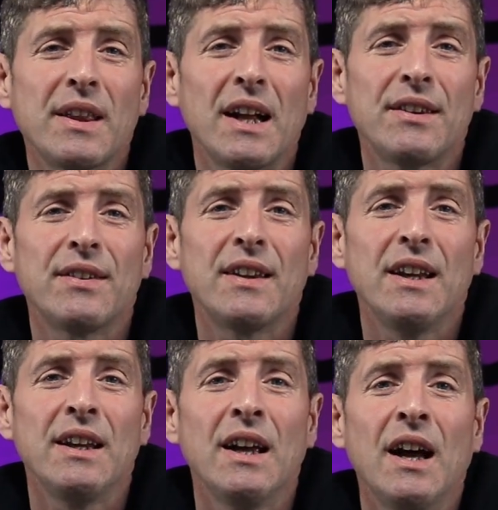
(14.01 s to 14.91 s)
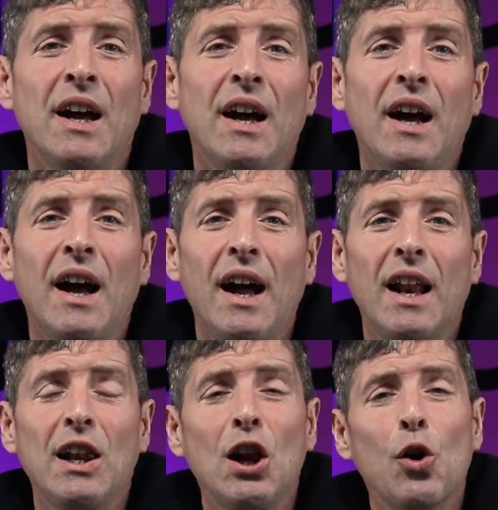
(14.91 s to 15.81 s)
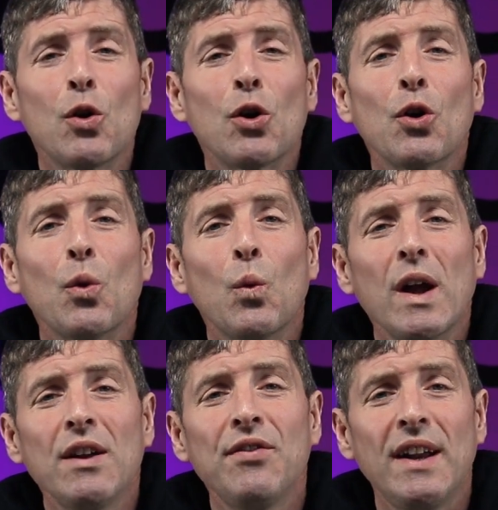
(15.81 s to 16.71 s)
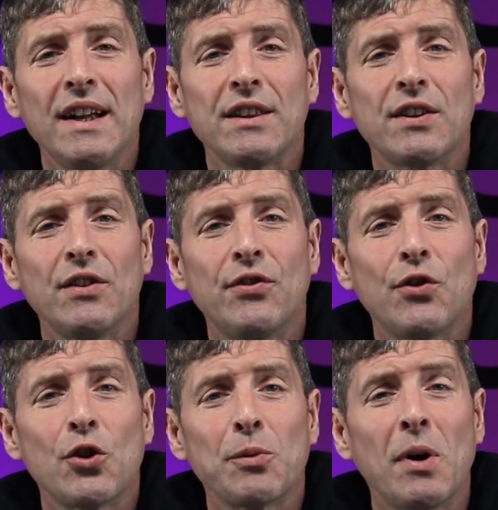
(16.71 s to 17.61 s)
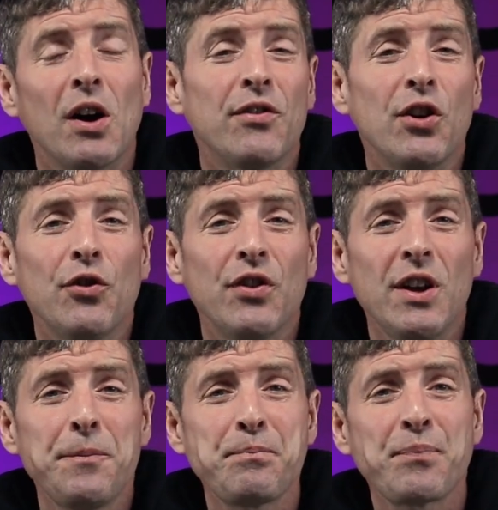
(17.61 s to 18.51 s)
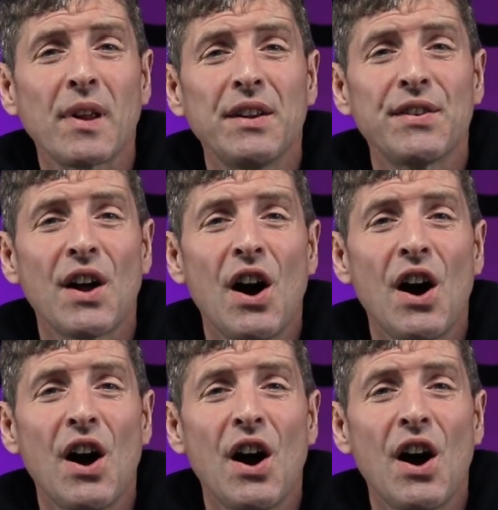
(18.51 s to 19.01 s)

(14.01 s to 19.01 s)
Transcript: That's the lower wavelength form of UV. It's the